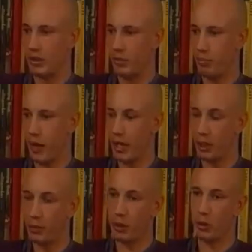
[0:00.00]

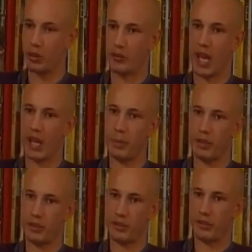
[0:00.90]
mainly because of
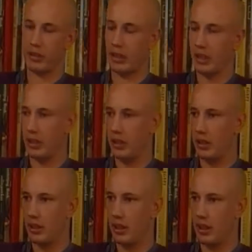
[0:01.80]
cannabis.
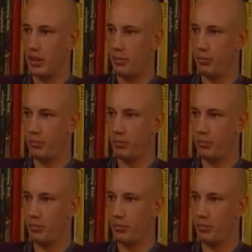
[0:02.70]
I